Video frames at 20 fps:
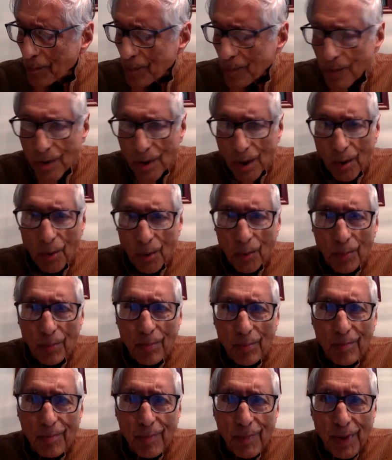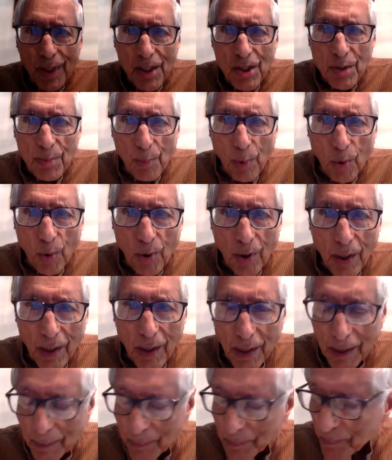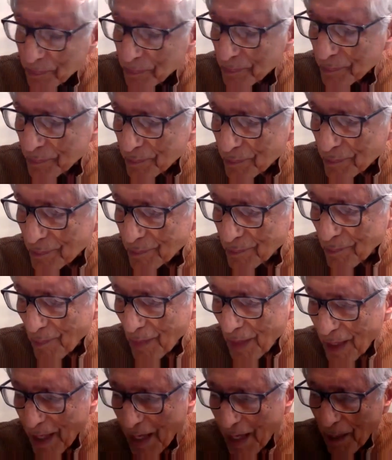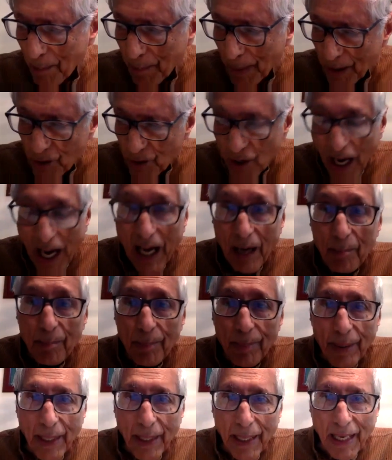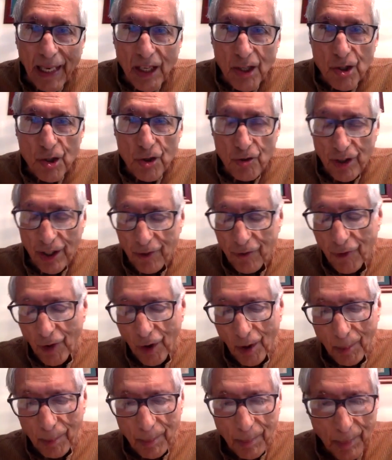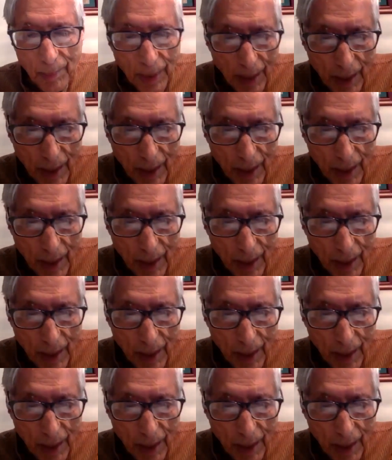So this book, Punjab, A History from